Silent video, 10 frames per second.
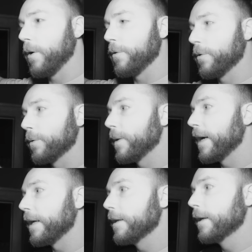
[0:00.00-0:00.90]
farther
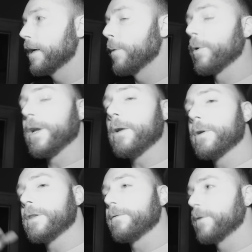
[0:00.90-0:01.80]
away. We're
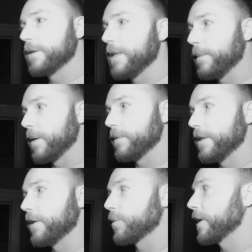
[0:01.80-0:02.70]
hearing the footsteps
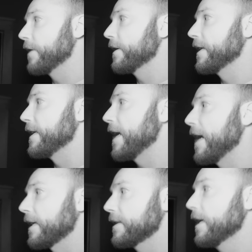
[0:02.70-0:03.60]
upstairs. We're hearing the
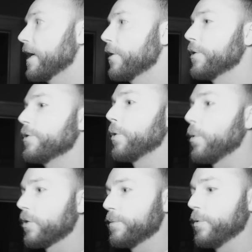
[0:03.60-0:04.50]
knocks, the
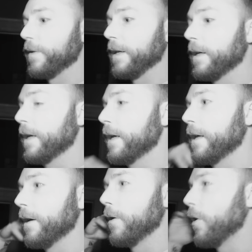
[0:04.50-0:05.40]
doors moving,
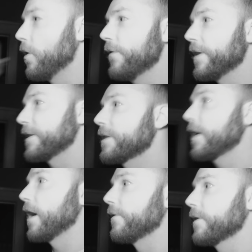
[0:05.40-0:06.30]
all of this
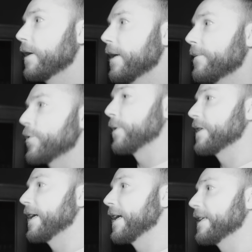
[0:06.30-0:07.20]
stuff. So
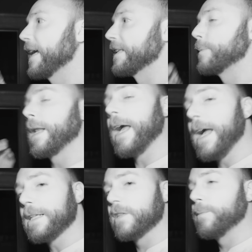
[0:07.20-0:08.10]
it's again, it's been
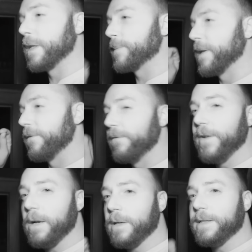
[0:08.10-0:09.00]
active, but it's been a
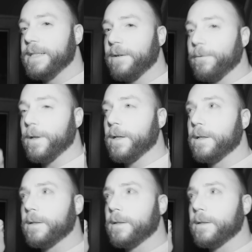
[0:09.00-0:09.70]
very different